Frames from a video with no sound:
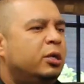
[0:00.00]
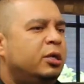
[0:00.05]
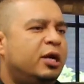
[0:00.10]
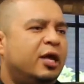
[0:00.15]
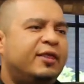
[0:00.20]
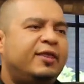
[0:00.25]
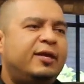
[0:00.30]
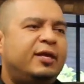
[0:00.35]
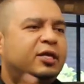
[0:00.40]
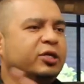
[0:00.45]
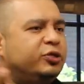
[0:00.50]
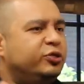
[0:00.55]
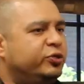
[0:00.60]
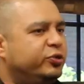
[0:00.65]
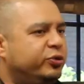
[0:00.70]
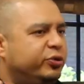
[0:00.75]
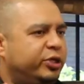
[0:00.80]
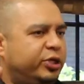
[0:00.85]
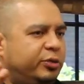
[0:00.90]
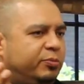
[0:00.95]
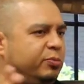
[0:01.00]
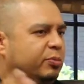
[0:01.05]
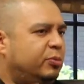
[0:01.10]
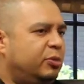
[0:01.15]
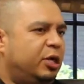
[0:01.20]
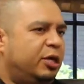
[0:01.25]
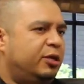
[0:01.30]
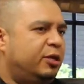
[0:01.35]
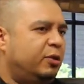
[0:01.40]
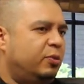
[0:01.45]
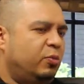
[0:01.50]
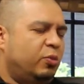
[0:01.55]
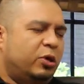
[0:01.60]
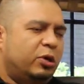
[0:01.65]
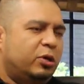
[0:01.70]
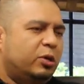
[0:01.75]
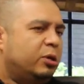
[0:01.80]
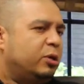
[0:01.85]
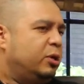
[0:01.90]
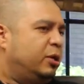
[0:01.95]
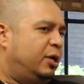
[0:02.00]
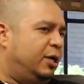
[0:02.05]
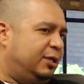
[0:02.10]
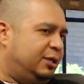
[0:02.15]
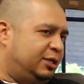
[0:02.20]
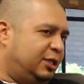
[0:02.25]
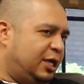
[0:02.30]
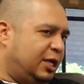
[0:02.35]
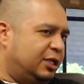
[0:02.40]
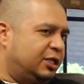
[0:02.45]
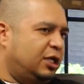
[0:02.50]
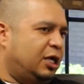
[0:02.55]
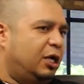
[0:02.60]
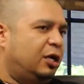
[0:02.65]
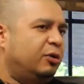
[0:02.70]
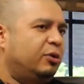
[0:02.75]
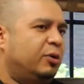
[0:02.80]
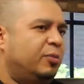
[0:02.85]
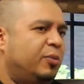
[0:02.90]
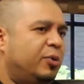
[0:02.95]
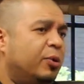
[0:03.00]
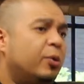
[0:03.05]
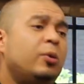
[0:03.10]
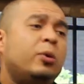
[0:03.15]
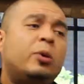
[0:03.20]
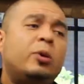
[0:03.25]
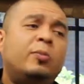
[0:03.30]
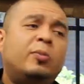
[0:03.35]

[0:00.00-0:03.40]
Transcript: nothing extreme, nothing where it's not tolerable.